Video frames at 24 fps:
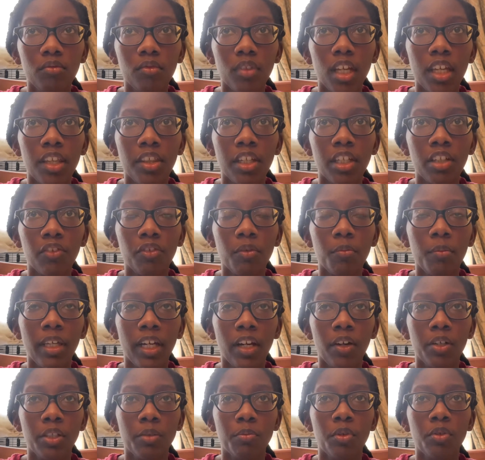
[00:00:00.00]
think from
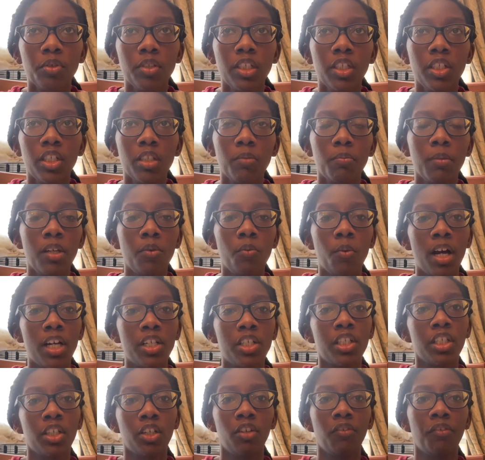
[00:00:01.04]
there is mostly just me
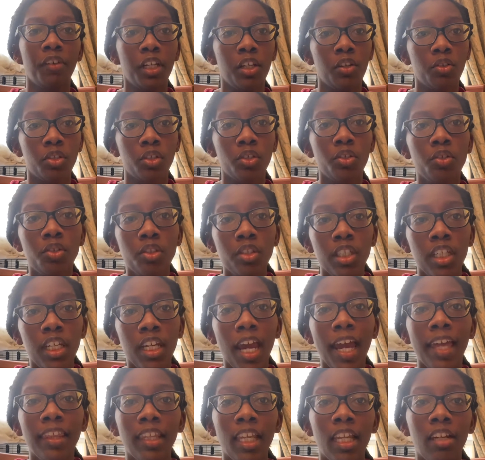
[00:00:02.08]
watching her videos loosely
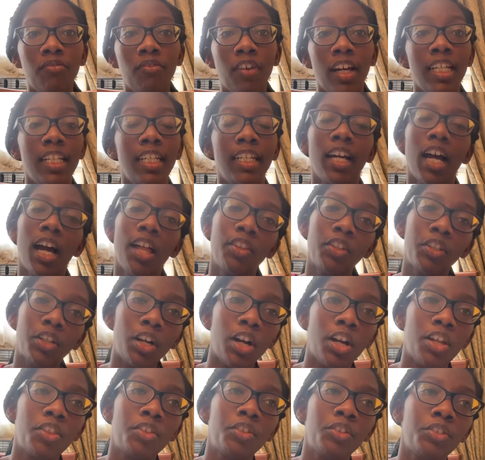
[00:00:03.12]
and then finding other
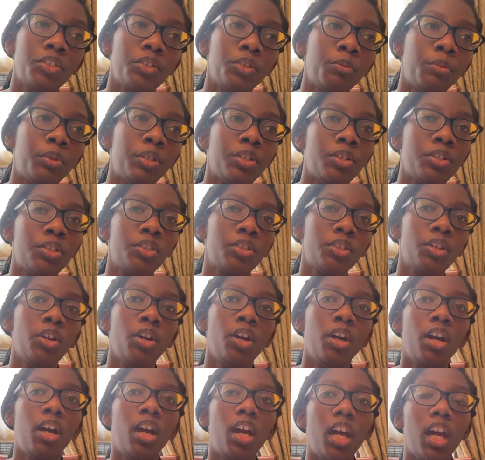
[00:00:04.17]
authortubers.
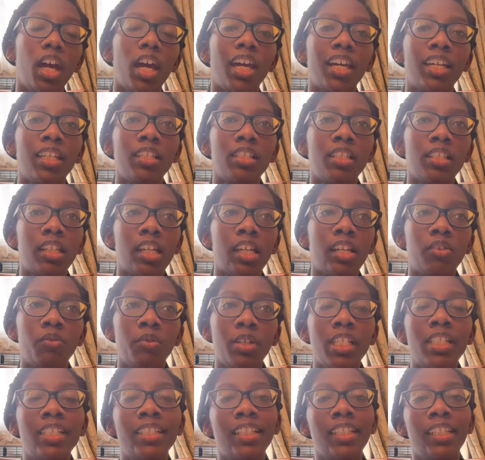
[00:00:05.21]
And then
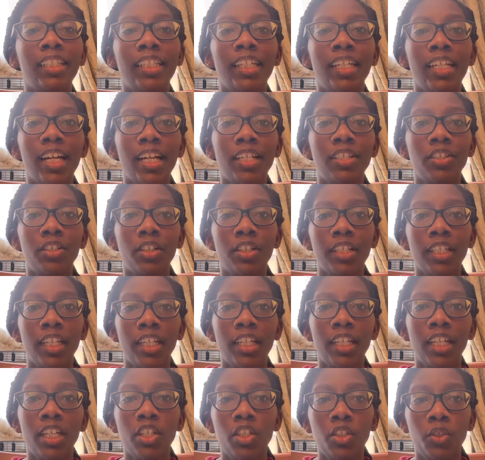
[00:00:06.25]
recently I started
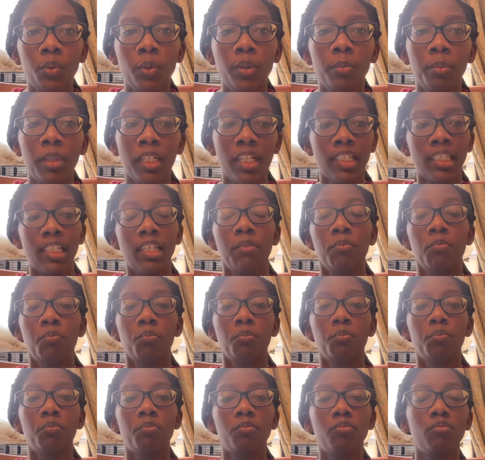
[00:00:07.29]
getting into it because I
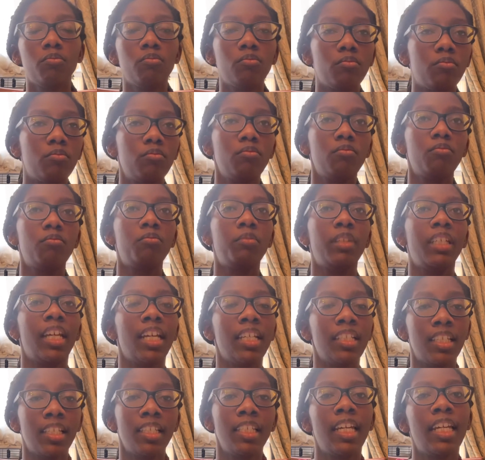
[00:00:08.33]

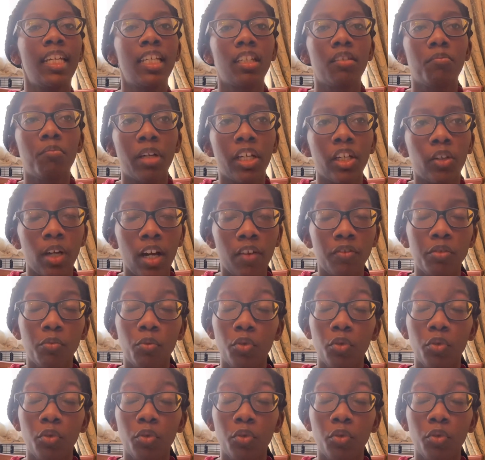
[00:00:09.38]
began to take my craft more